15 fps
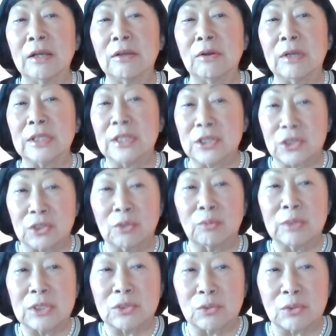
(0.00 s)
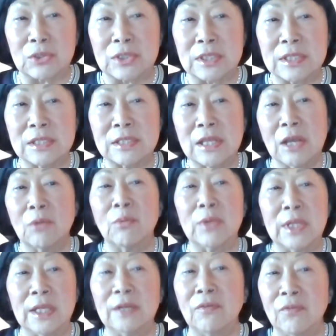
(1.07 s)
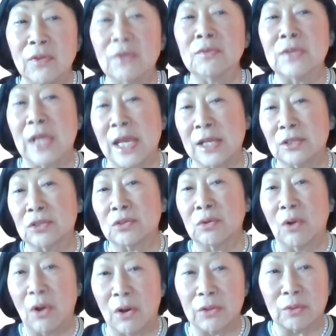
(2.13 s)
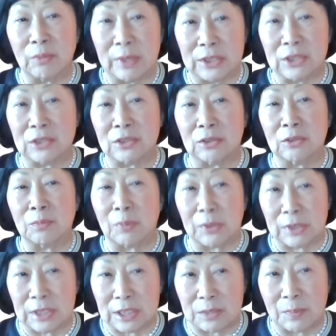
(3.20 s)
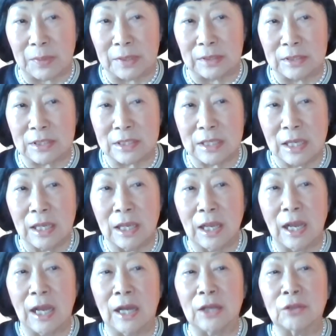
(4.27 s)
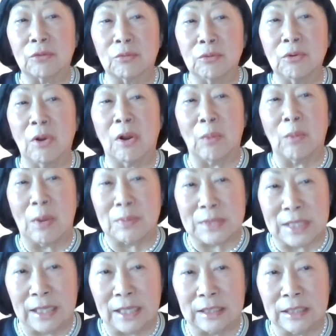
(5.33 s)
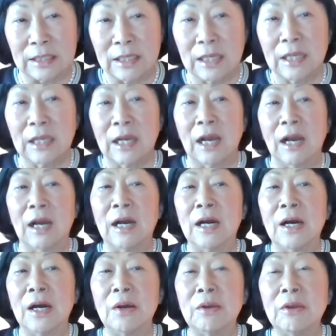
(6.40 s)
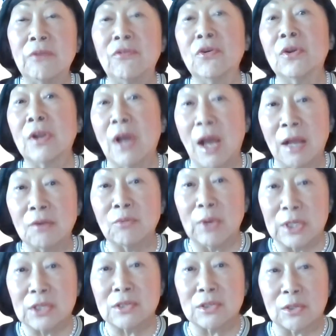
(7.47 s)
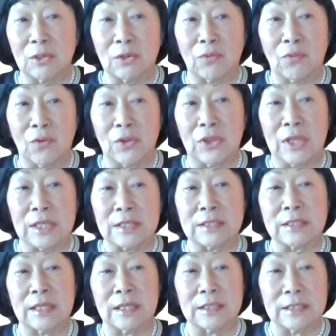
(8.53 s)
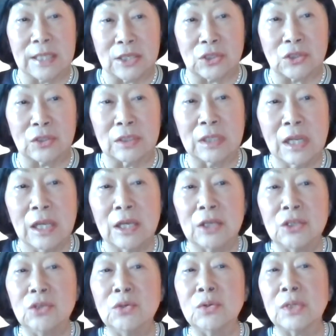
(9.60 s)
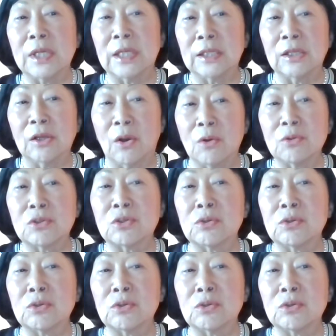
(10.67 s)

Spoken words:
additional resources within a few days to all the registered participants through our website. If you're not registered for this session, you can go to